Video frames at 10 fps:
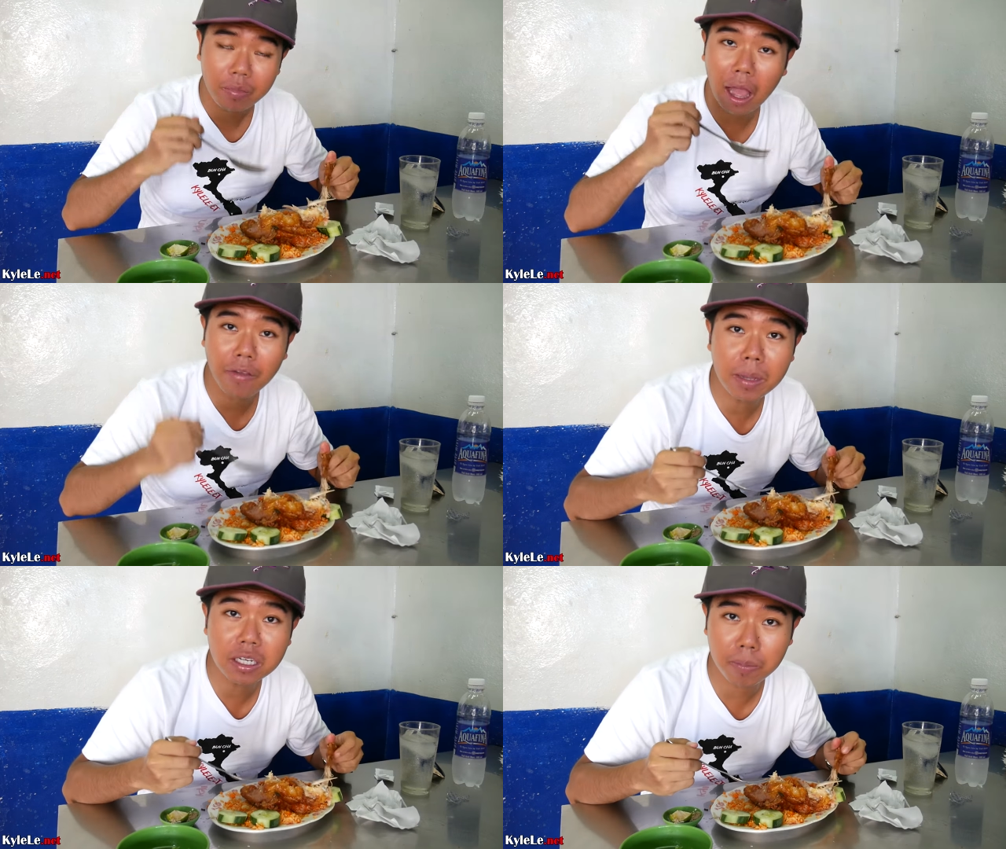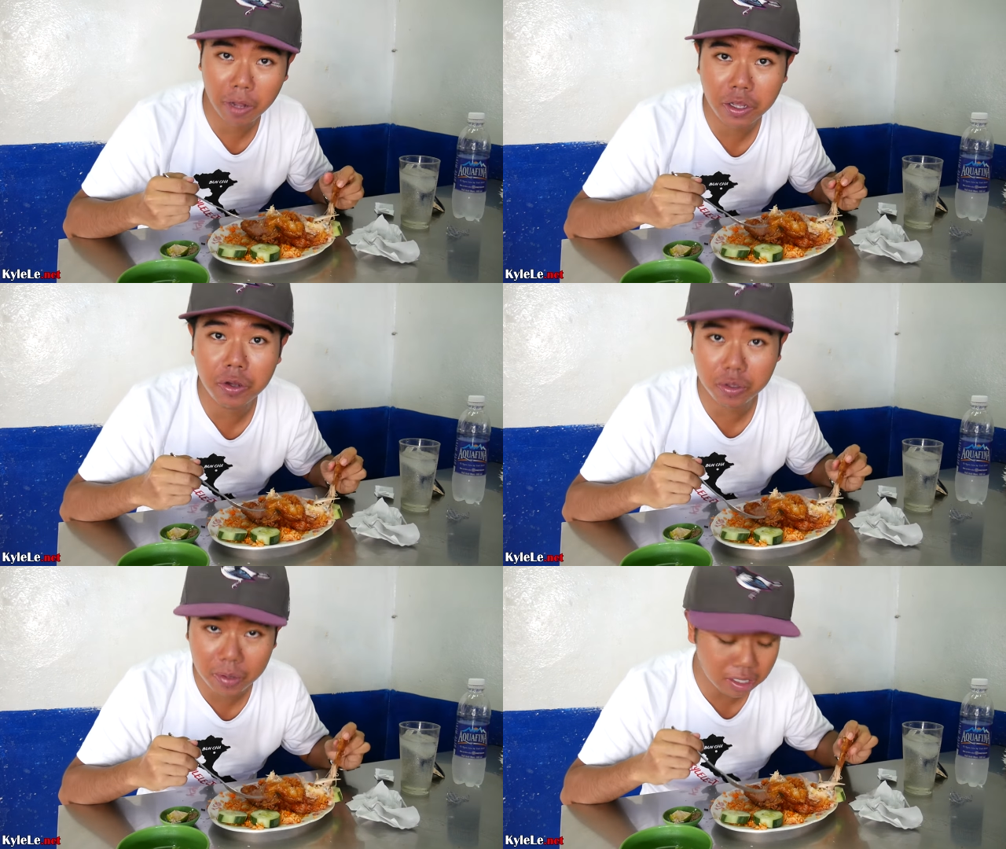I've been to
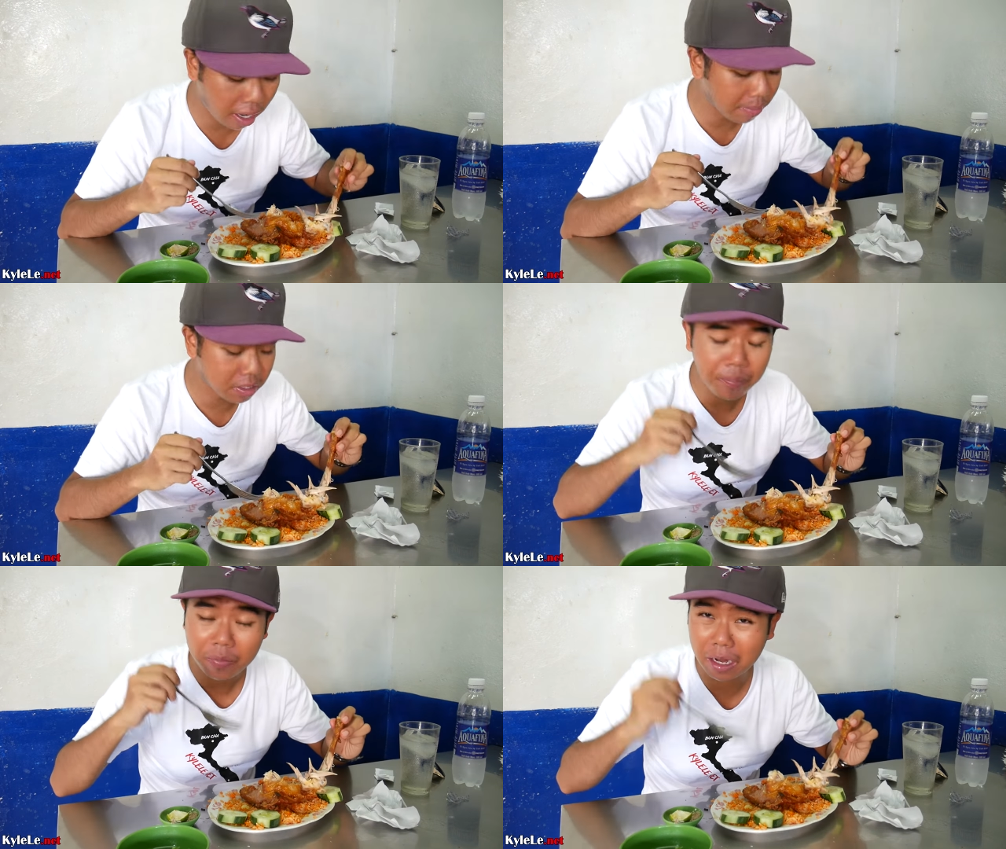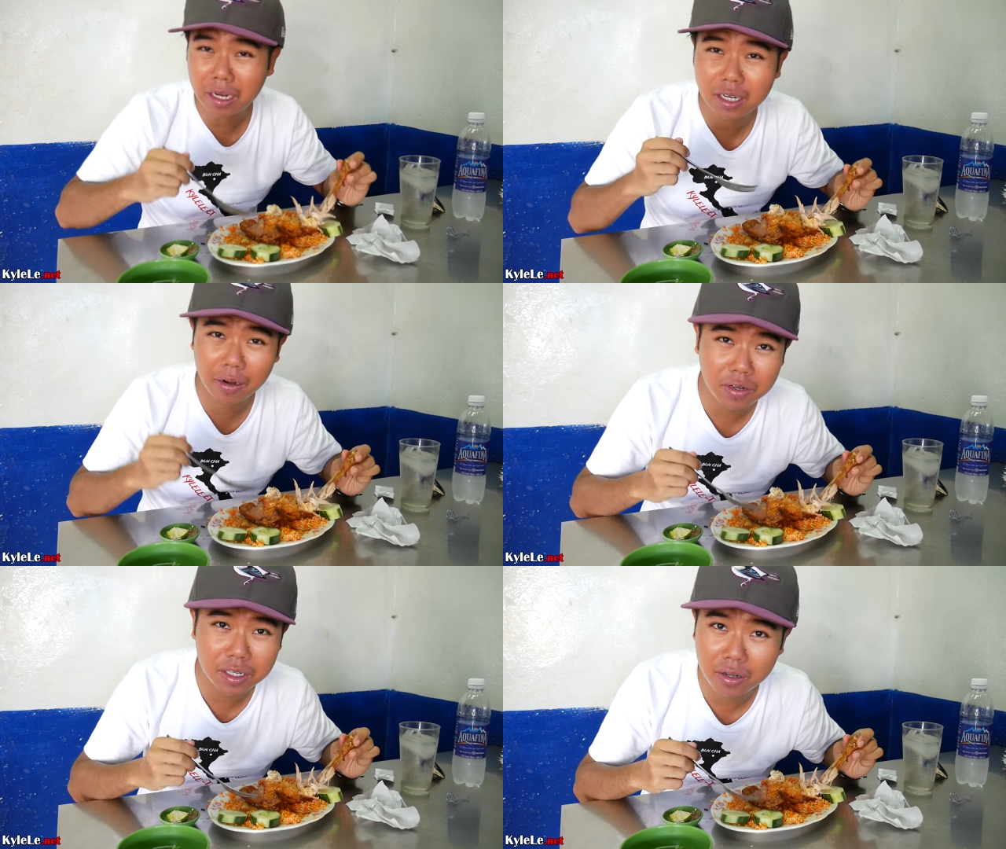Pleiku 3 times and each and
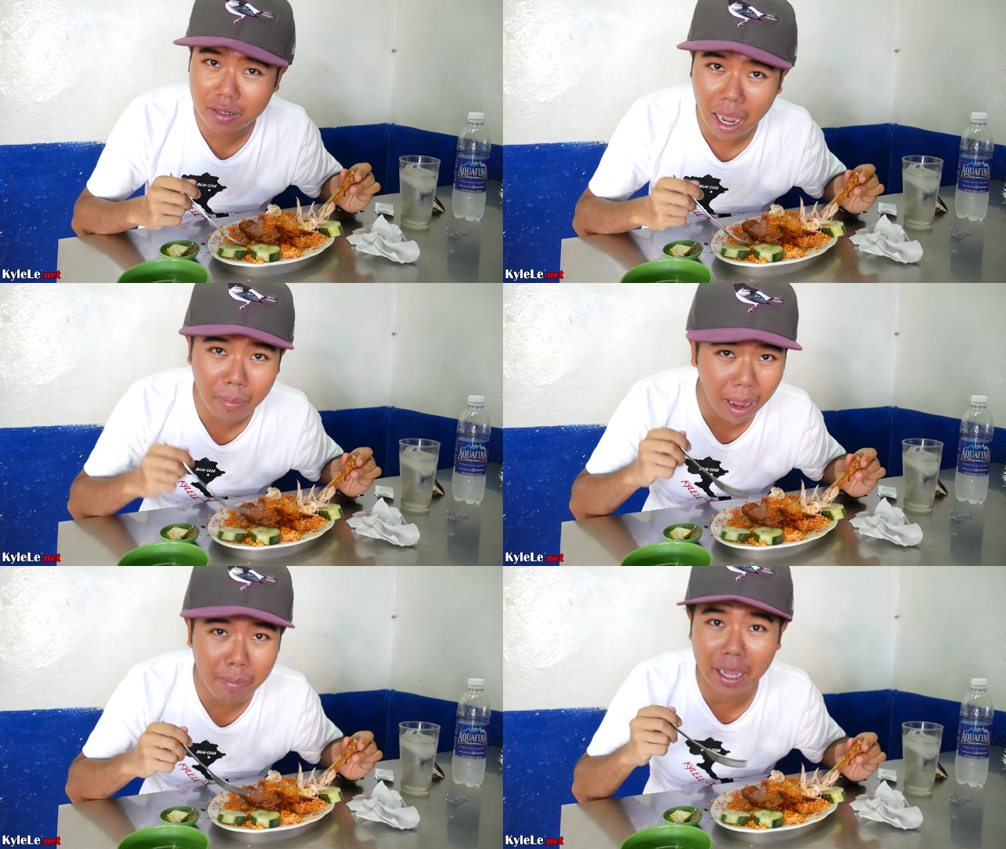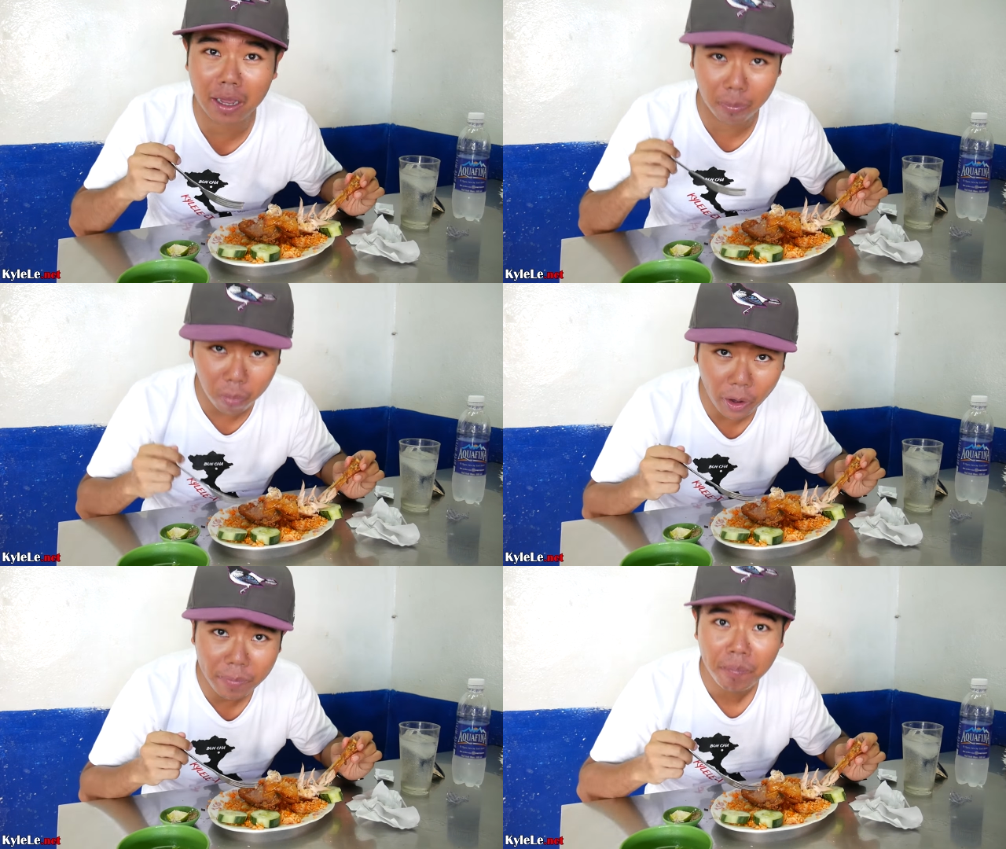every single time I make it a
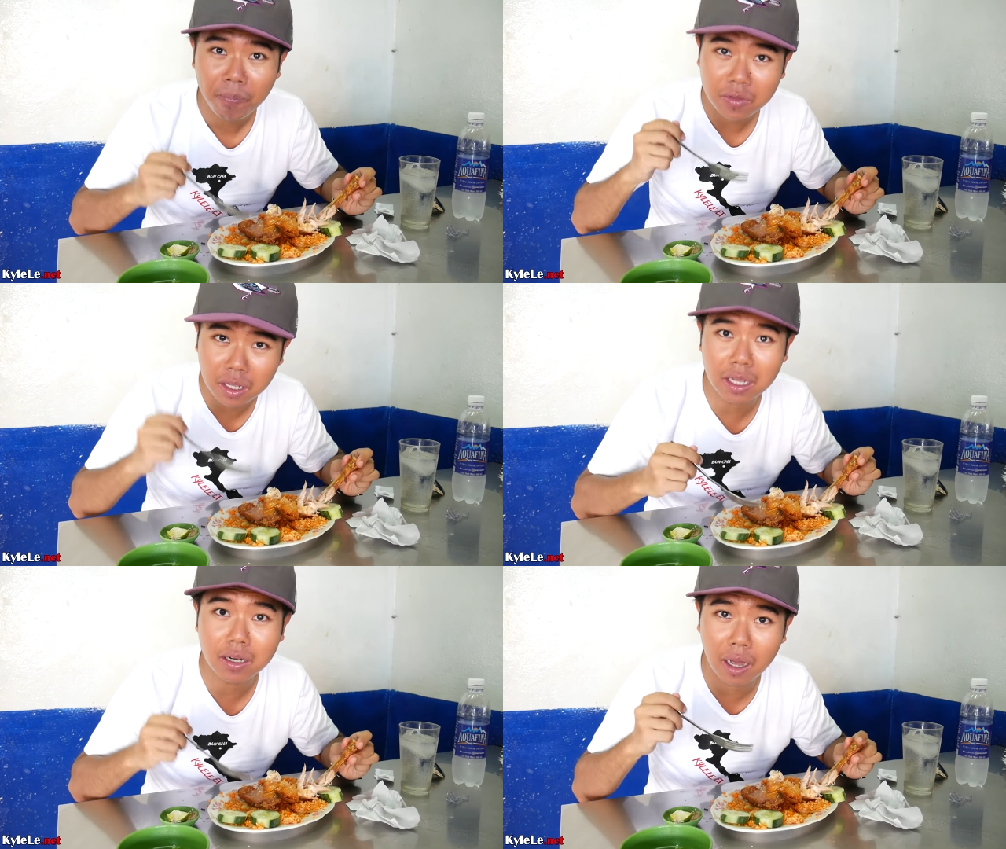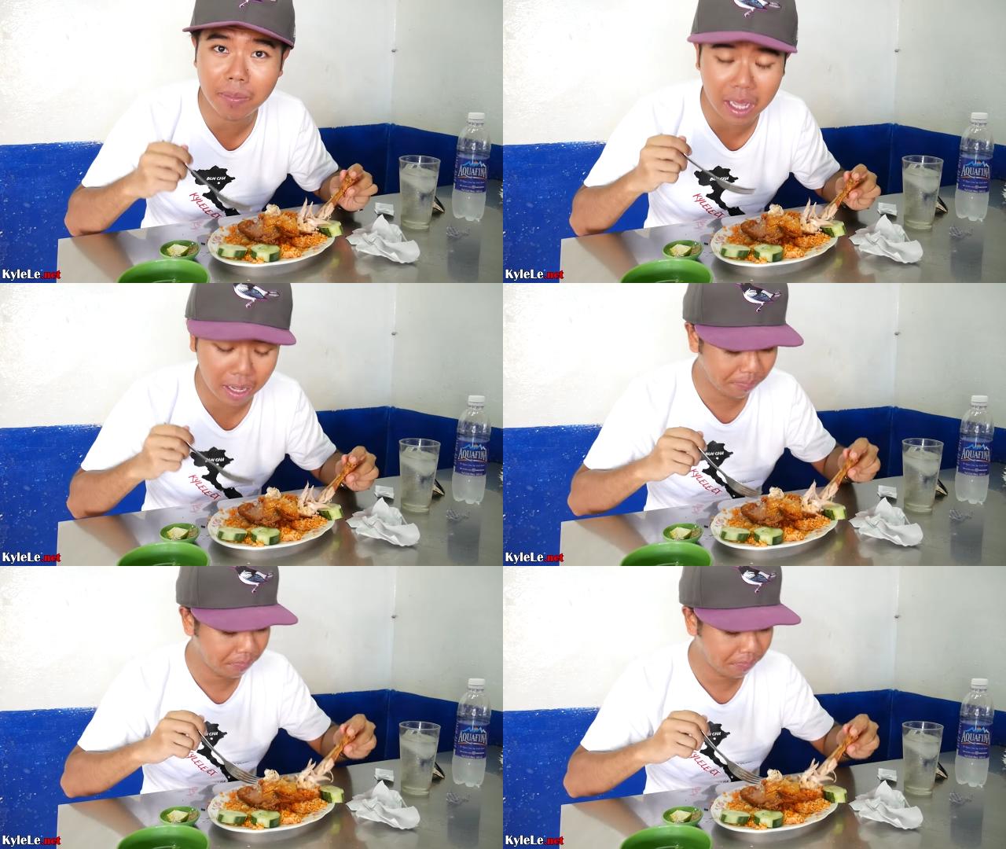point to eat gum ga.